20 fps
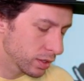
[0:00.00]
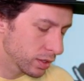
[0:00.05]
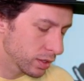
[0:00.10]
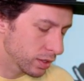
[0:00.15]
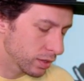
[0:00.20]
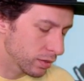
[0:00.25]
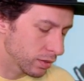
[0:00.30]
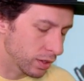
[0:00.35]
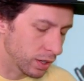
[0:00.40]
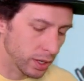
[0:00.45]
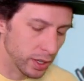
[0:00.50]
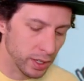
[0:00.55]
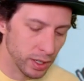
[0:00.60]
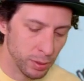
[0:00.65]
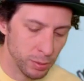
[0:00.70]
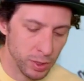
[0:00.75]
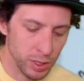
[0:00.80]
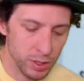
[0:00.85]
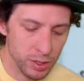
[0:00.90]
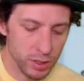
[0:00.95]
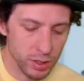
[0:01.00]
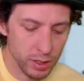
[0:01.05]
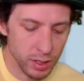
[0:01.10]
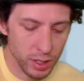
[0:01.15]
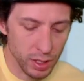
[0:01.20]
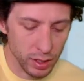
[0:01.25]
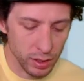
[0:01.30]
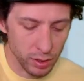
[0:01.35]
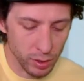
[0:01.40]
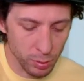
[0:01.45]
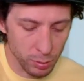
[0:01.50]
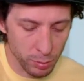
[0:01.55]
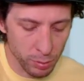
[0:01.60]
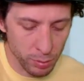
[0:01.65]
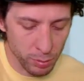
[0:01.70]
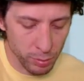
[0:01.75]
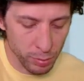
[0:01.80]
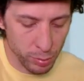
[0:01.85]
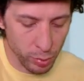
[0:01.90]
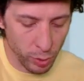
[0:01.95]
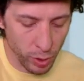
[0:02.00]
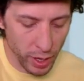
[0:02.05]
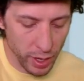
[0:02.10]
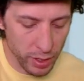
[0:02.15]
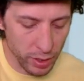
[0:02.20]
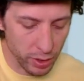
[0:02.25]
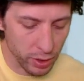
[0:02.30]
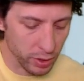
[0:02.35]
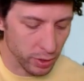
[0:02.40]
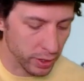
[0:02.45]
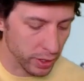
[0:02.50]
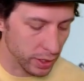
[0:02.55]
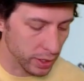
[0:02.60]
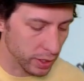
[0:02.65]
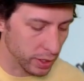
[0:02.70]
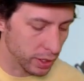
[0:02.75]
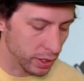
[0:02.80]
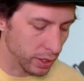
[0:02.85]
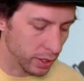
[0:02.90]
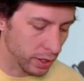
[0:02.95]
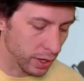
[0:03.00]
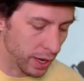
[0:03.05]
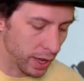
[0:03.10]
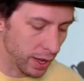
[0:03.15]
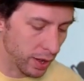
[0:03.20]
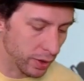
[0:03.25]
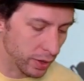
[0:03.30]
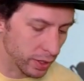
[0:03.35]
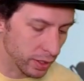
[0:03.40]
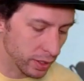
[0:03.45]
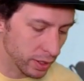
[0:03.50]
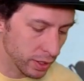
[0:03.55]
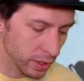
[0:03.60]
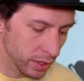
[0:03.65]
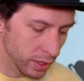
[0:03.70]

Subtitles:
Alright, I'm going to get a little brighter green in here now. And